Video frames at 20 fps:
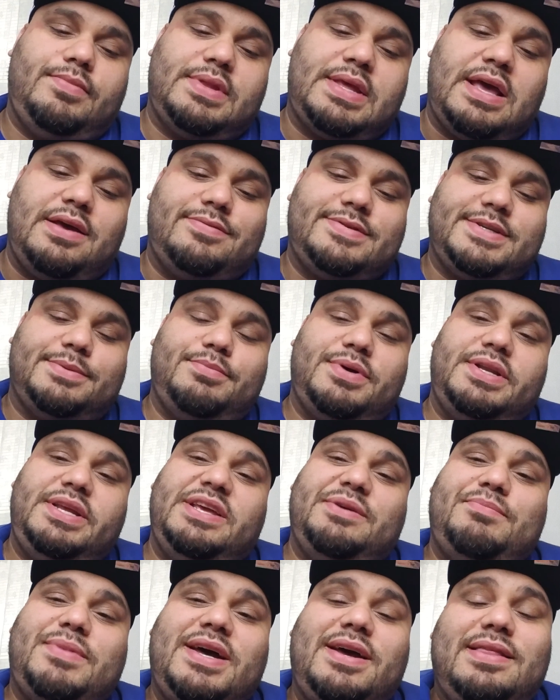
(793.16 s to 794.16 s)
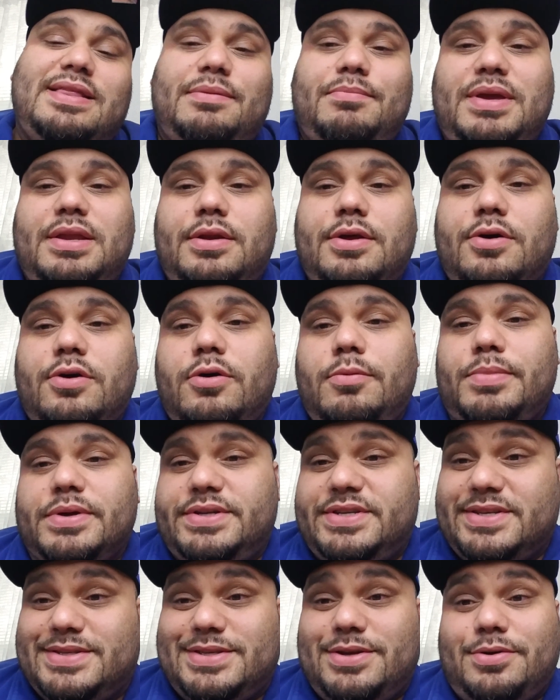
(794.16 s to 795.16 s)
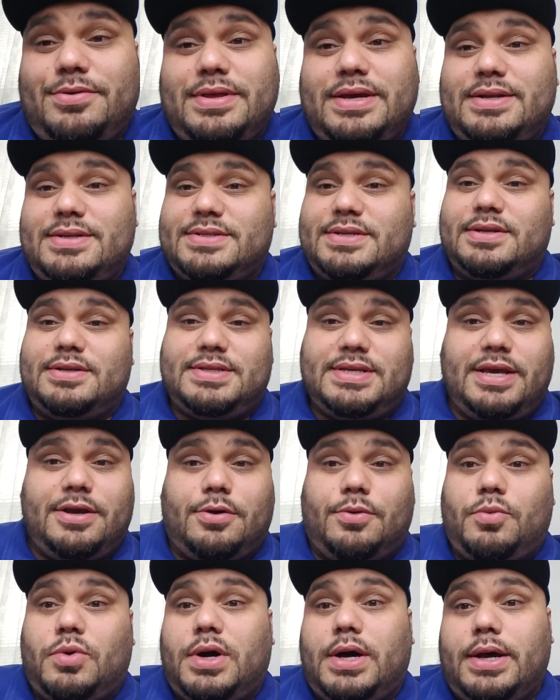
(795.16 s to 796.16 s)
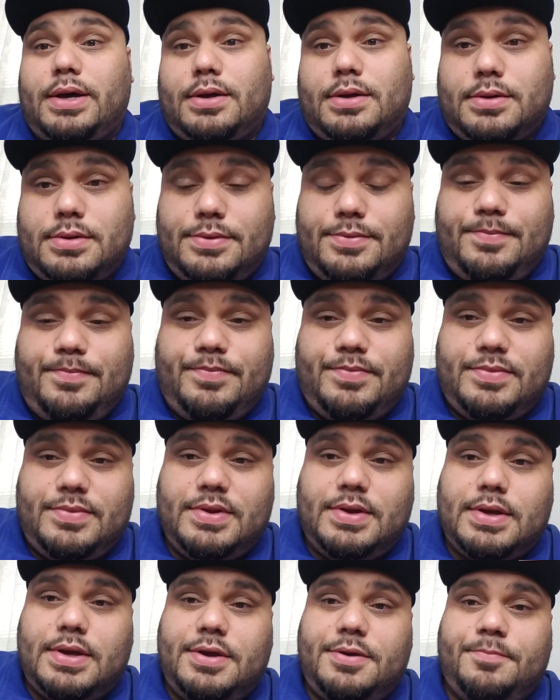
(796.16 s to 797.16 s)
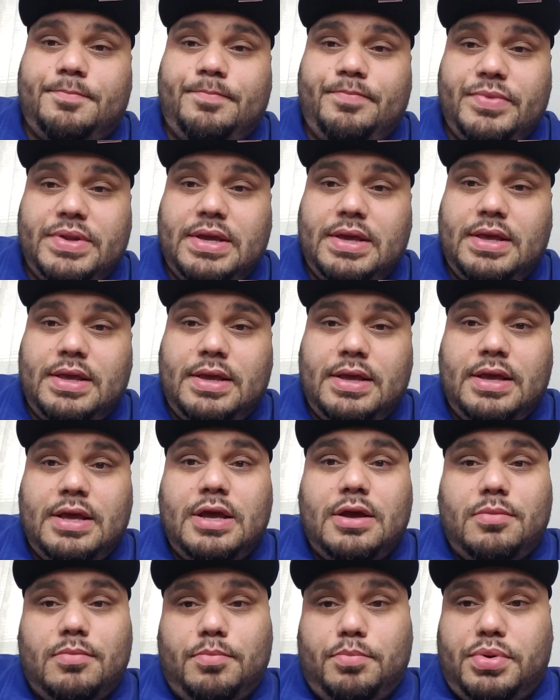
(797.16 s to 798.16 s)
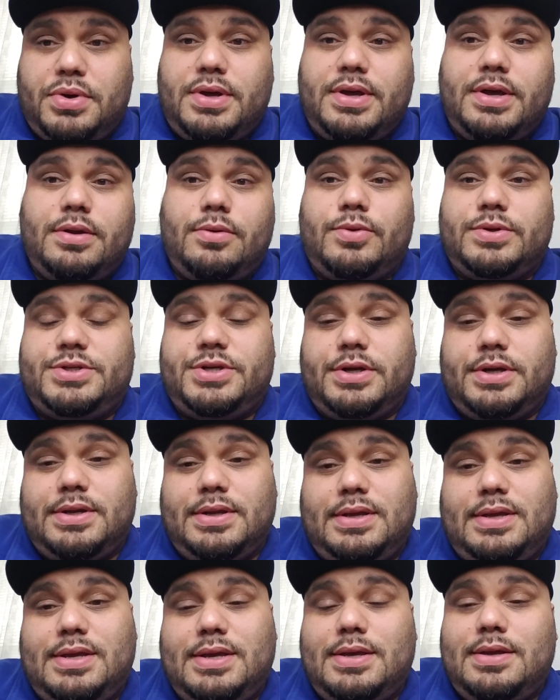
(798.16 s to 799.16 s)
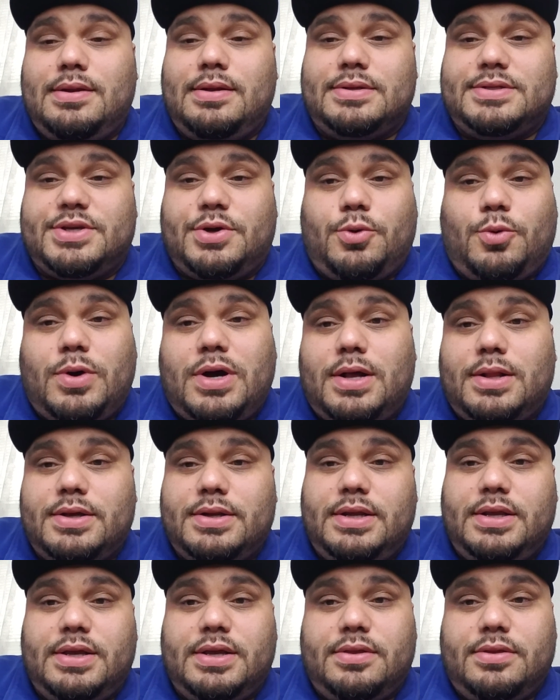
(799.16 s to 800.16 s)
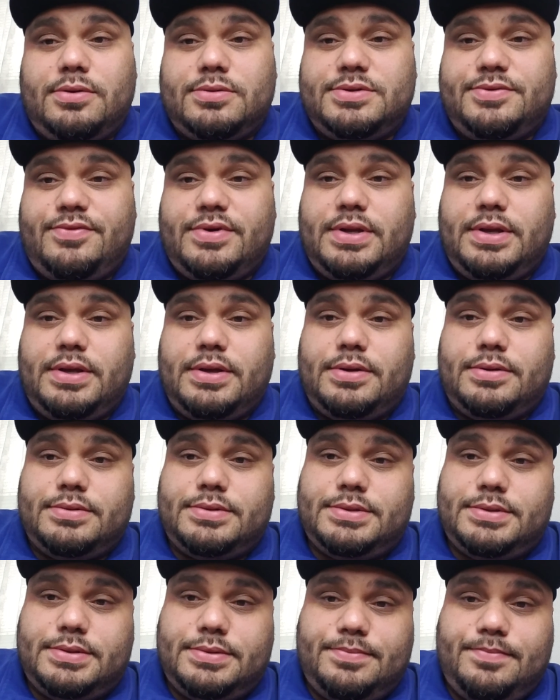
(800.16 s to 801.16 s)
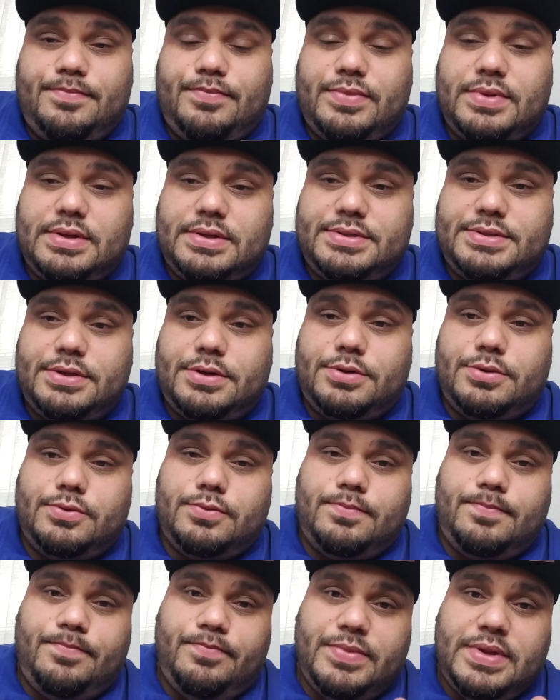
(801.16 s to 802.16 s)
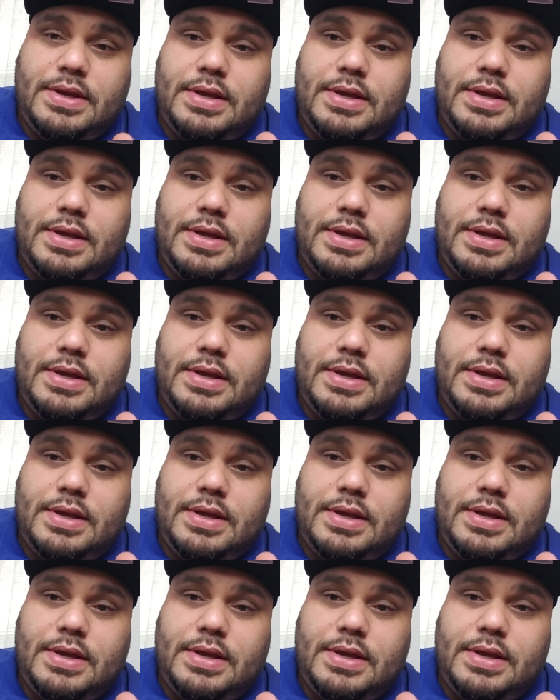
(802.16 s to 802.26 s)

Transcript: have somebody in mind, let me know. But just know that it's gonna take a while. Okay. But what you're going to get is quality in those videos. So,